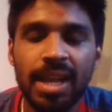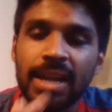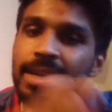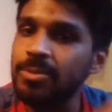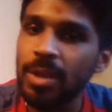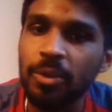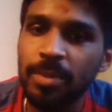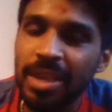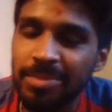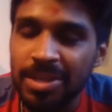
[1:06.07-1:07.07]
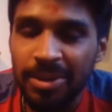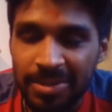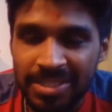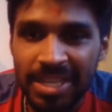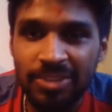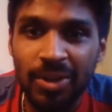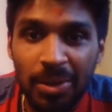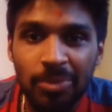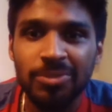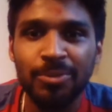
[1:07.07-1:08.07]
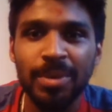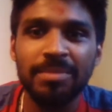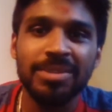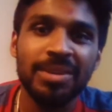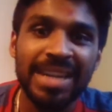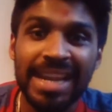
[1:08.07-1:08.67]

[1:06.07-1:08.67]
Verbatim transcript: And that's where you'll be able to go and see Dragon Ball Super Episode